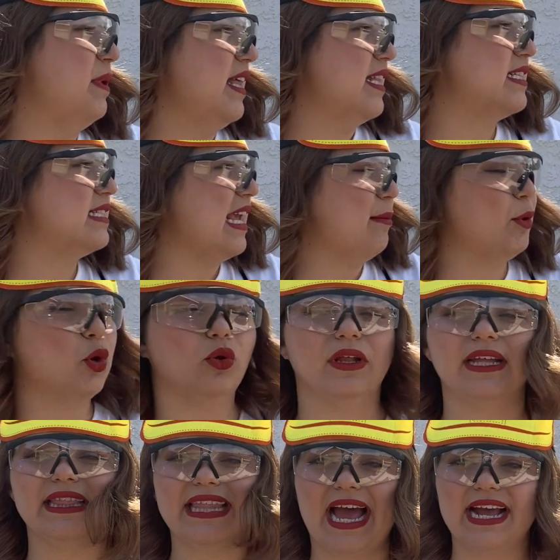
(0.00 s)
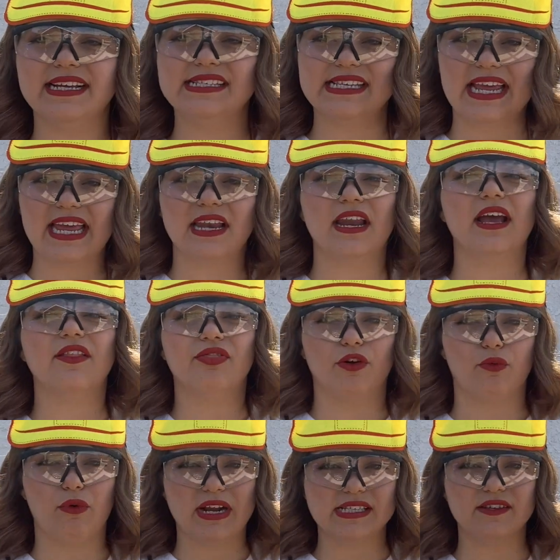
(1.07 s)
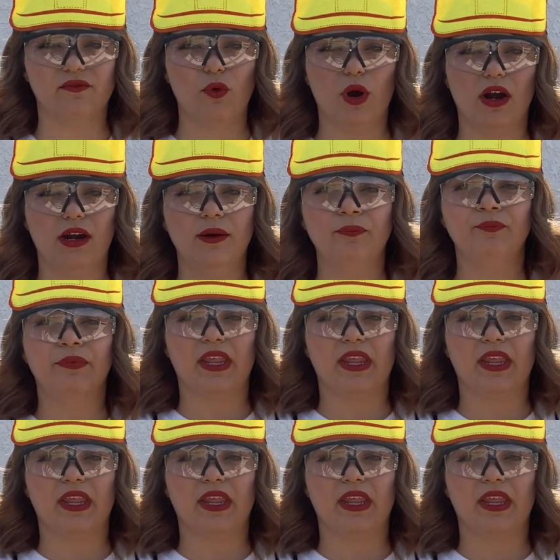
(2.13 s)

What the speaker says: be the same coolant that is in the reservoir,